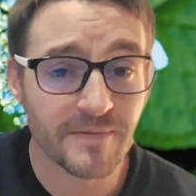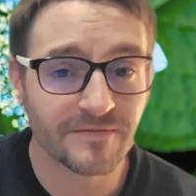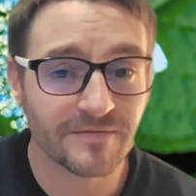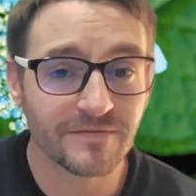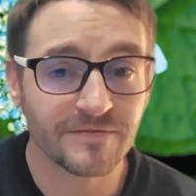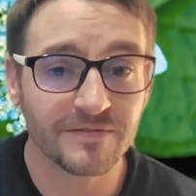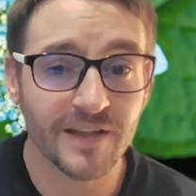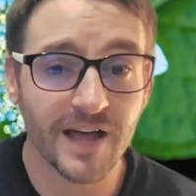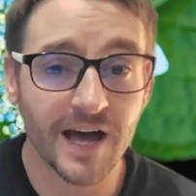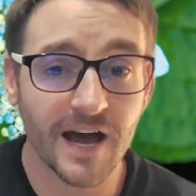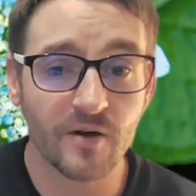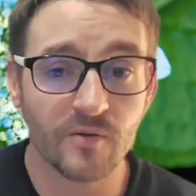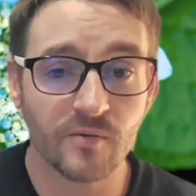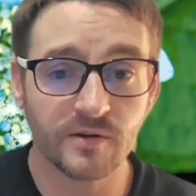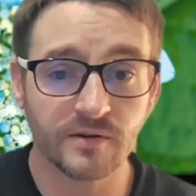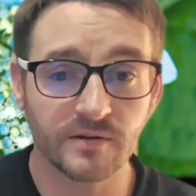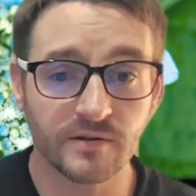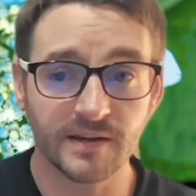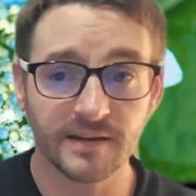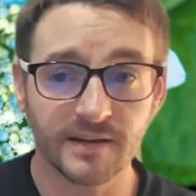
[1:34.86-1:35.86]

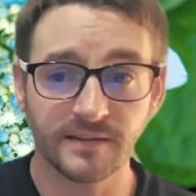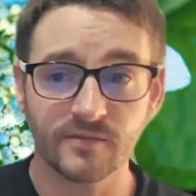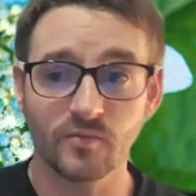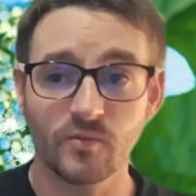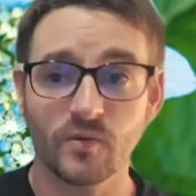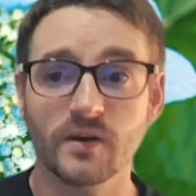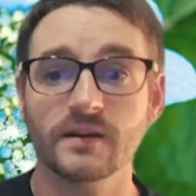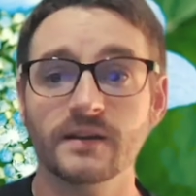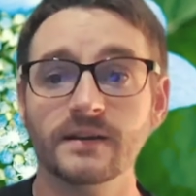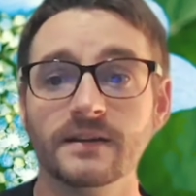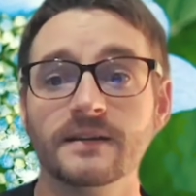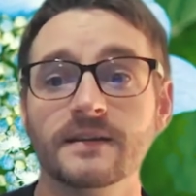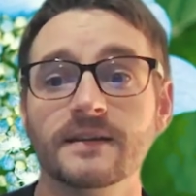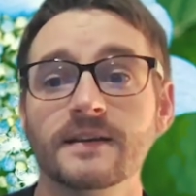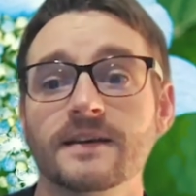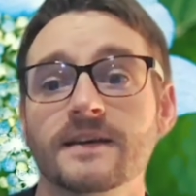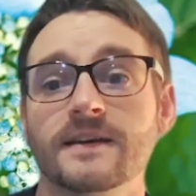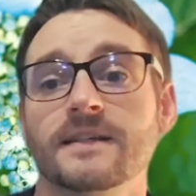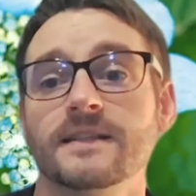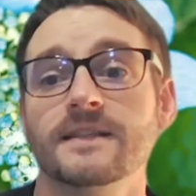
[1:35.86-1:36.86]
flower like the one in
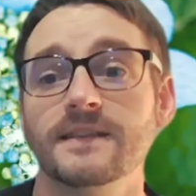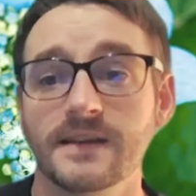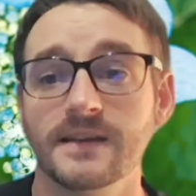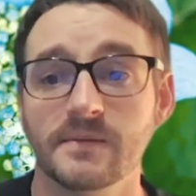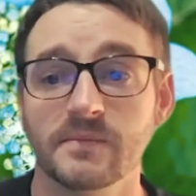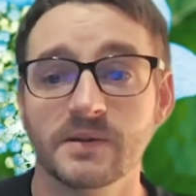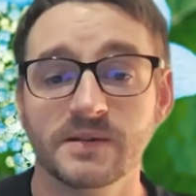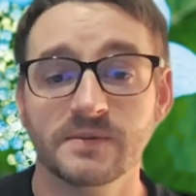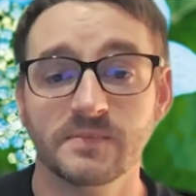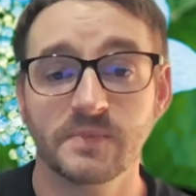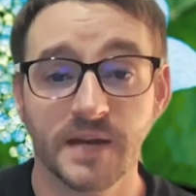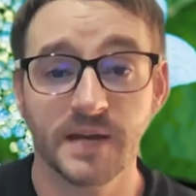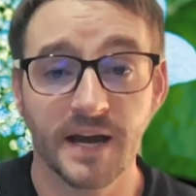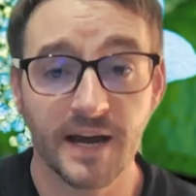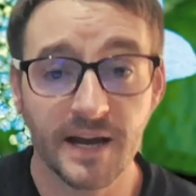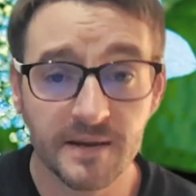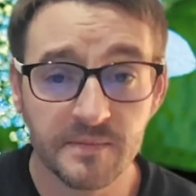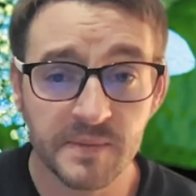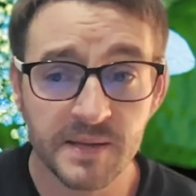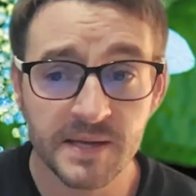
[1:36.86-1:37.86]
the image
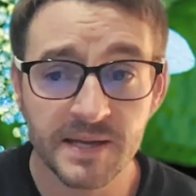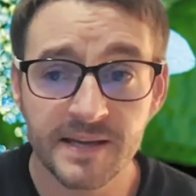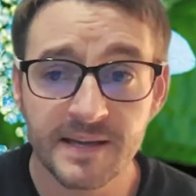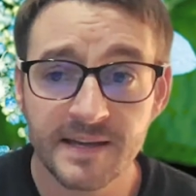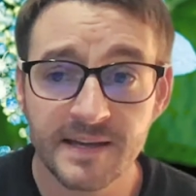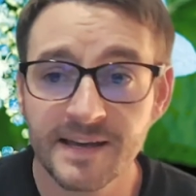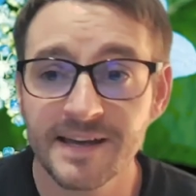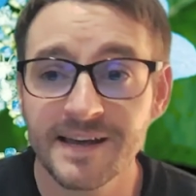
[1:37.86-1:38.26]
behind me,